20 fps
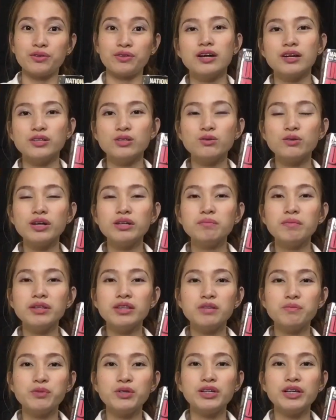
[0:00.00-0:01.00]
You can
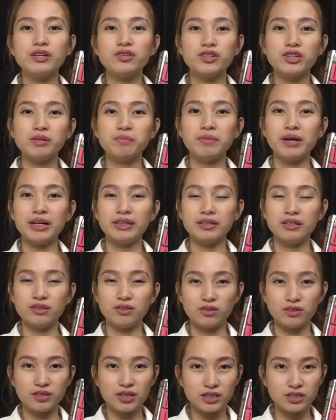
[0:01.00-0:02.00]
manipulate your mind into
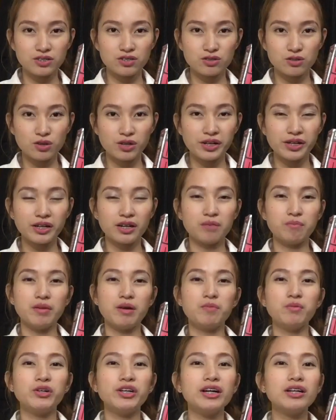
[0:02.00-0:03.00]
not storing a
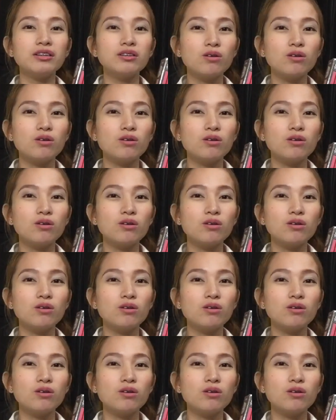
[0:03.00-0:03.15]
memory at